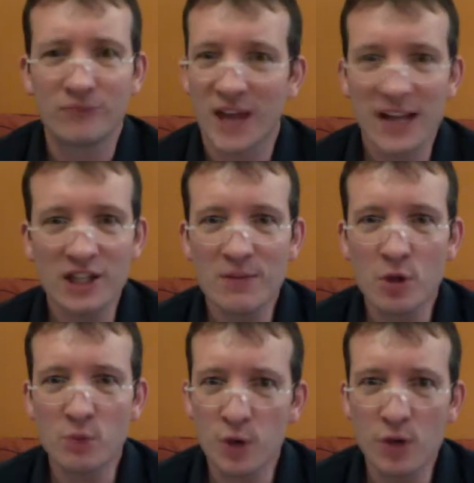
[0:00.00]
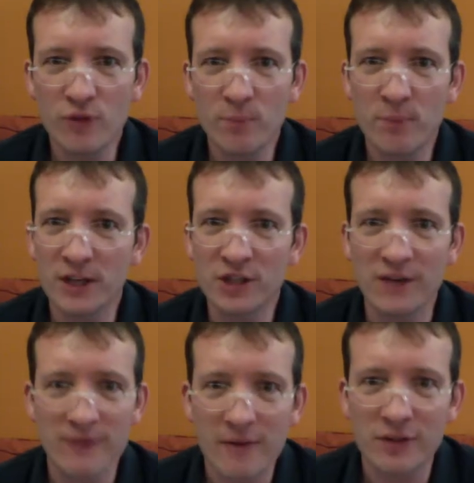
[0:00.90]
that's the most beautiful picture
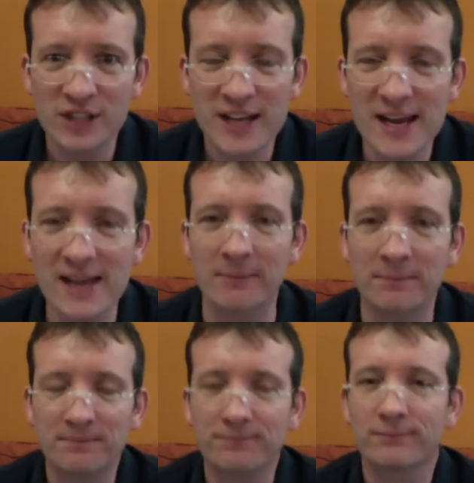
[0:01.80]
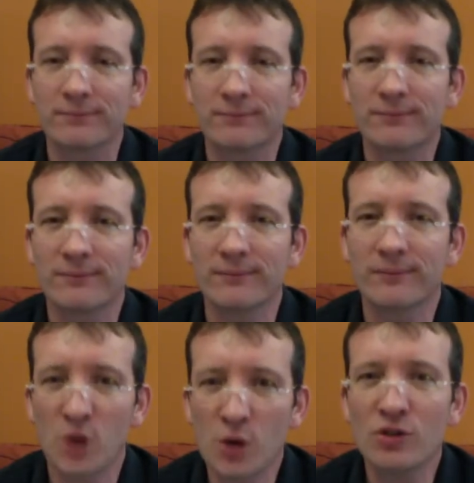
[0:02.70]
I've ever seen."
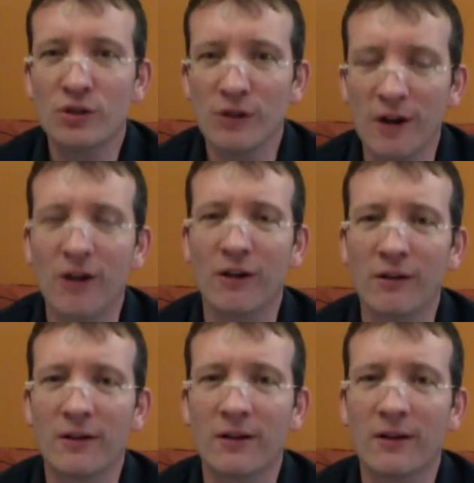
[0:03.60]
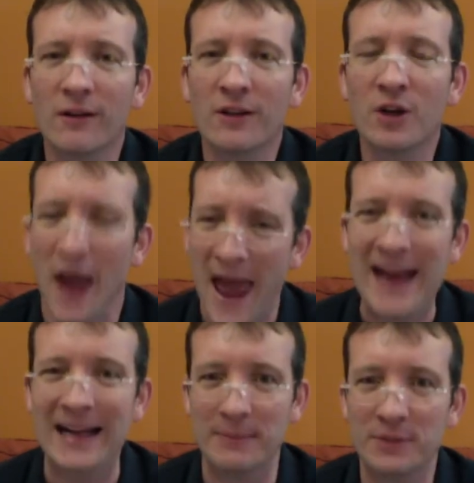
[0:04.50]
Those are
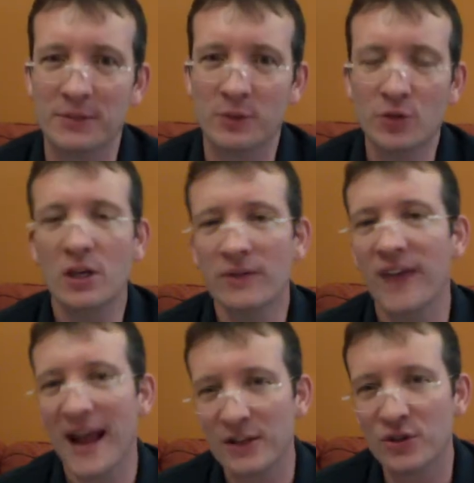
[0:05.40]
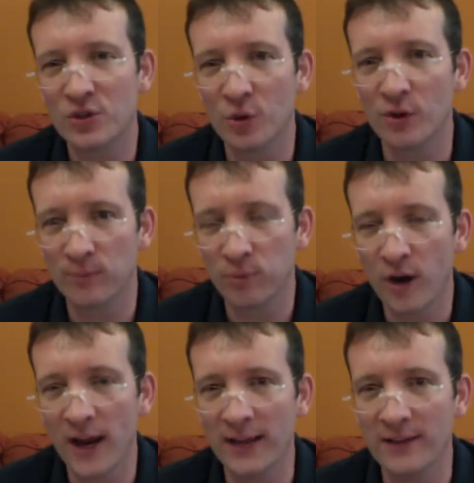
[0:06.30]
hang-ups. When you give that sort of
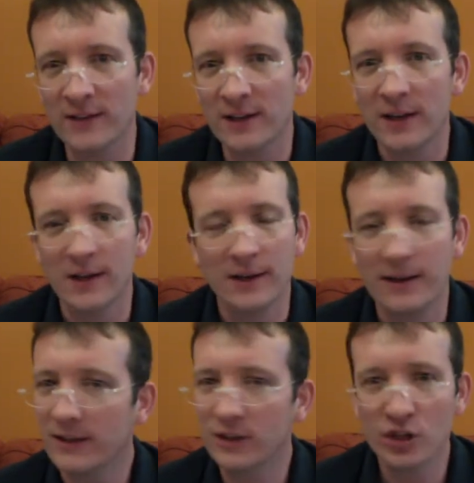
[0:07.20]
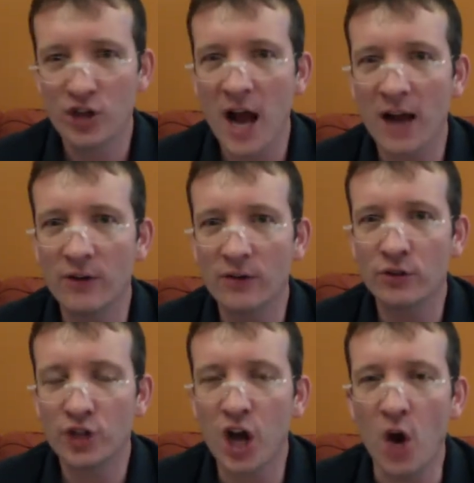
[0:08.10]
praise, you're not
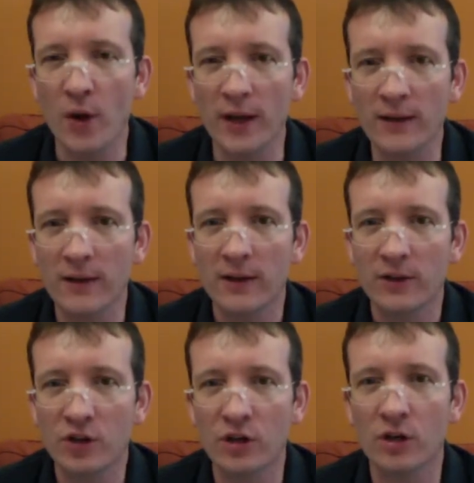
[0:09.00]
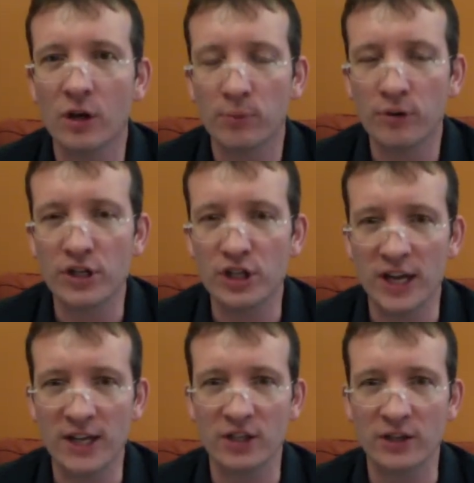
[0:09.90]
showing your
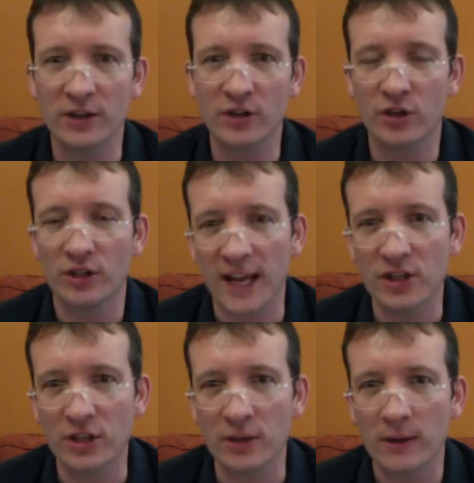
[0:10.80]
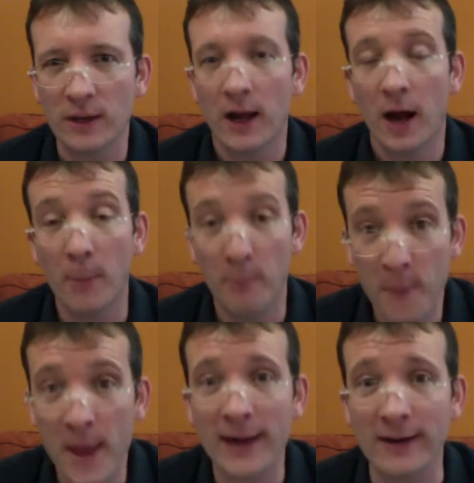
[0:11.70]
appreciation and your attention. A
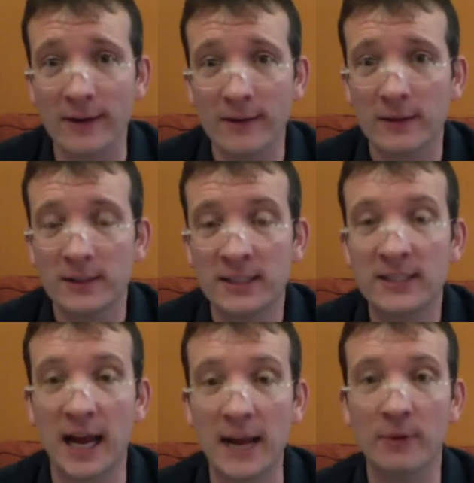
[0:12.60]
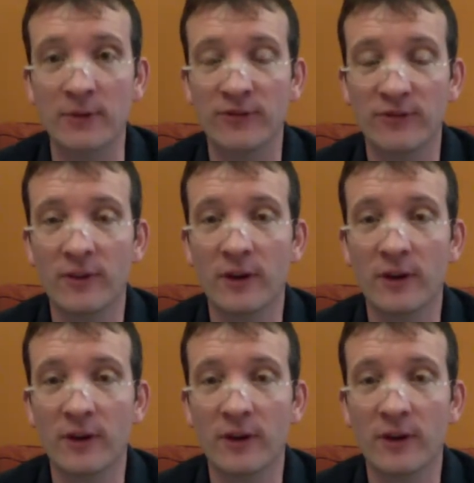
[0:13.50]
better type of